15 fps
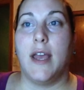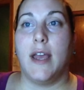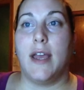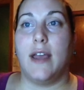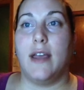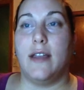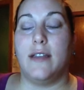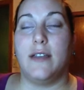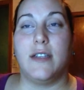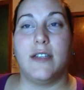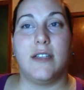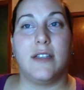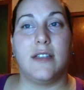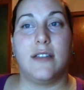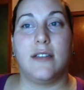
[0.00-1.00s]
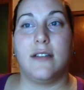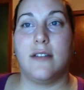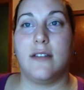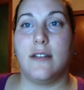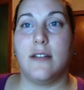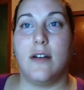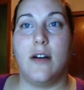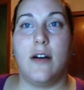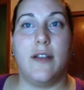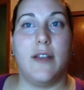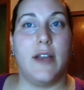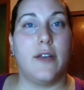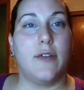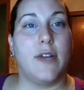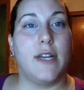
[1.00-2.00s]
and just all
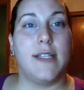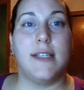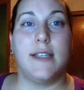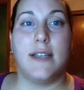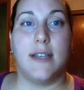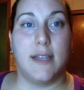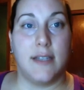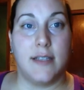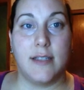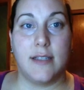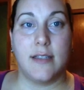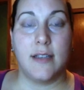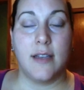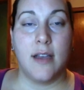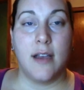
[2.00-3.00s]
that craziness.